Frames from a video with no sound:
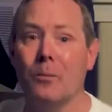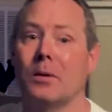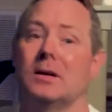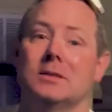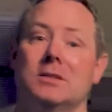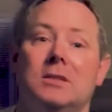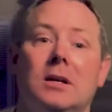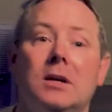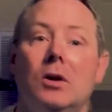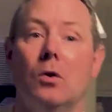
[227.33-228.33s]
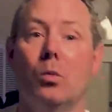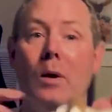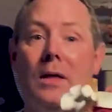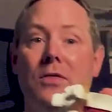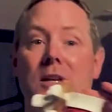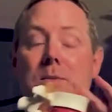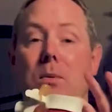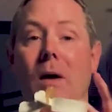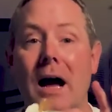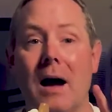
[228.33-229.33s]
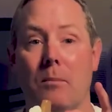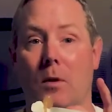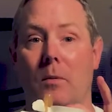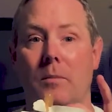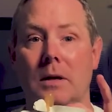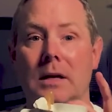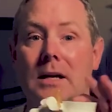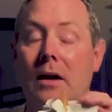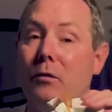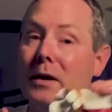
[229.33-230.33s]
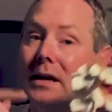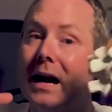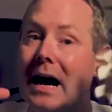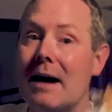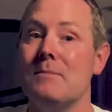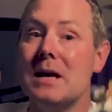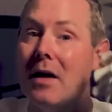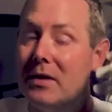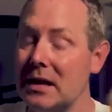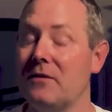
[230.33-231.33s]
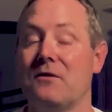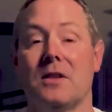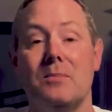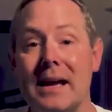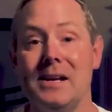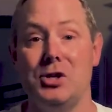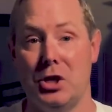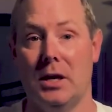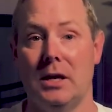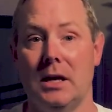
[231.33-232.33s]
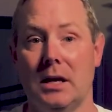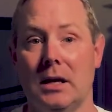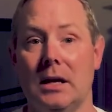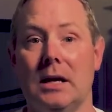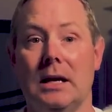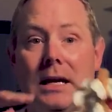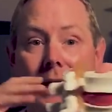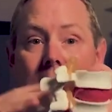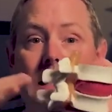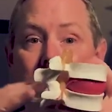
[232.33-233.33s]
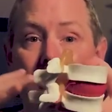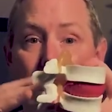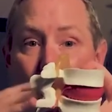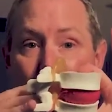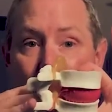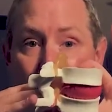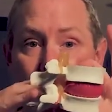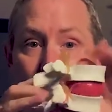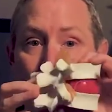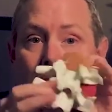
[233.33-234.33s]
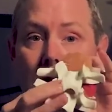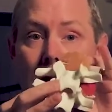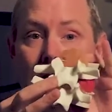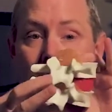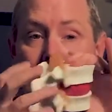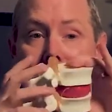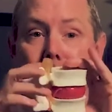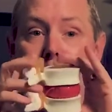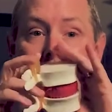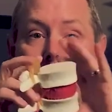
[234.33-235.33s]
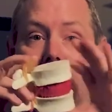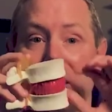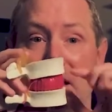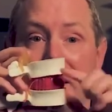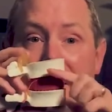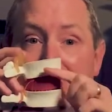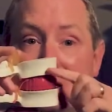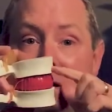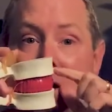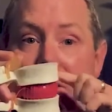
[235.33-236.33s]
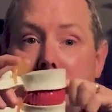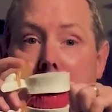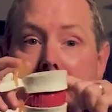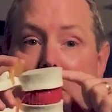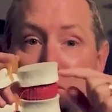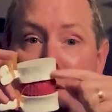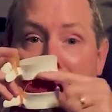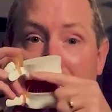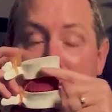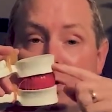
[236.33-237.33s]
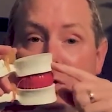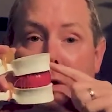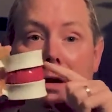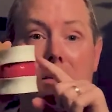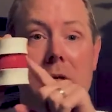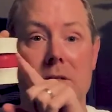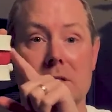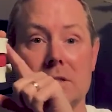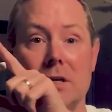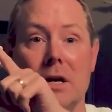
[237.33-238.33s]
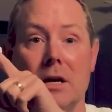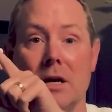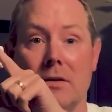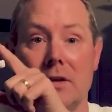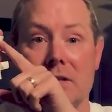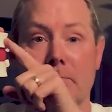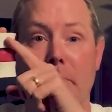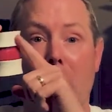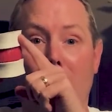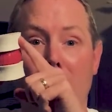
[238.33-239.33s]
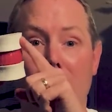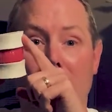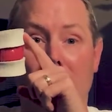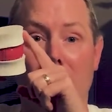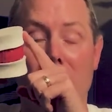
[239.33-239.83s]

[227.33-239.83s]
us with this problem. If we calm down the inflammation in the joint, as well as anything that's causing pain around the joint, because this bone here, this